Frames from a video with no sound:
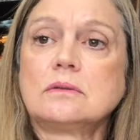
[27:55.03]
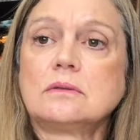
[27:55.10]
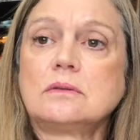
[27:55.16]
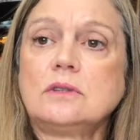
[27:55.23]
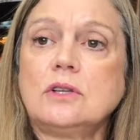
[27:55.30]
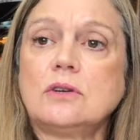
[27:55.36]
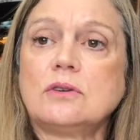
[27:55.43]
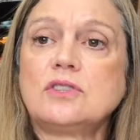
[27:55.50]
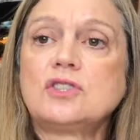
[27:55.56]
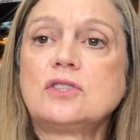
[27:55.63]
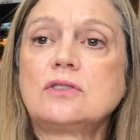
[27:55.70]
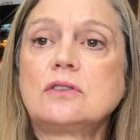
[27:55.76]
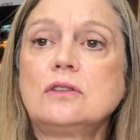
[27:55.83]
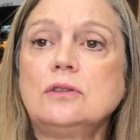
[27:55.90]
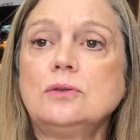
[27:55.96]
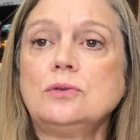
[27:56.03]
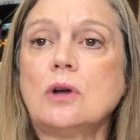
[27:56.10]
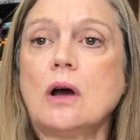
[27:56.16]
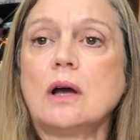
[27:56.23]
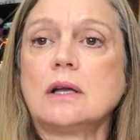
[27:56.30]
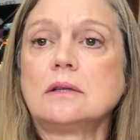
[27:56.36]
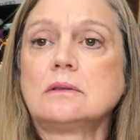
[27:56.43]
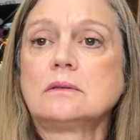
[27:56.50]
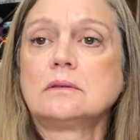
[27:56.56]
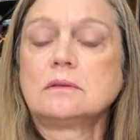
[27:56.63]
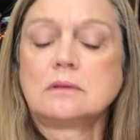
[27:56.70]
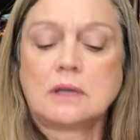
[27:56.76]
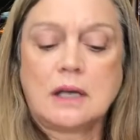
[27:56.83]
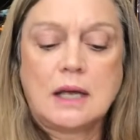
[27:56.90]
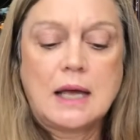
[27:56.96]
You know, it's just glued on,
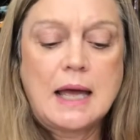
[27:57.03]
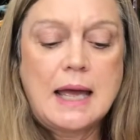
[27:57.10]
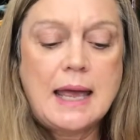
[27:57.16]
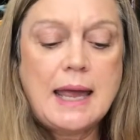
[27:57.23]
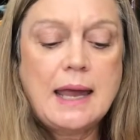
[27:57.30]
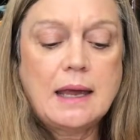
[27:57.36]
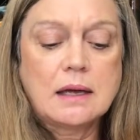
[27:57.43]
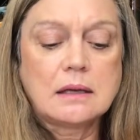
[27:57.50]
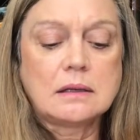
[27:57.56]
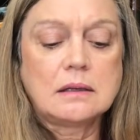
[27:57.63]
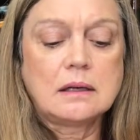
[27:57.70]
and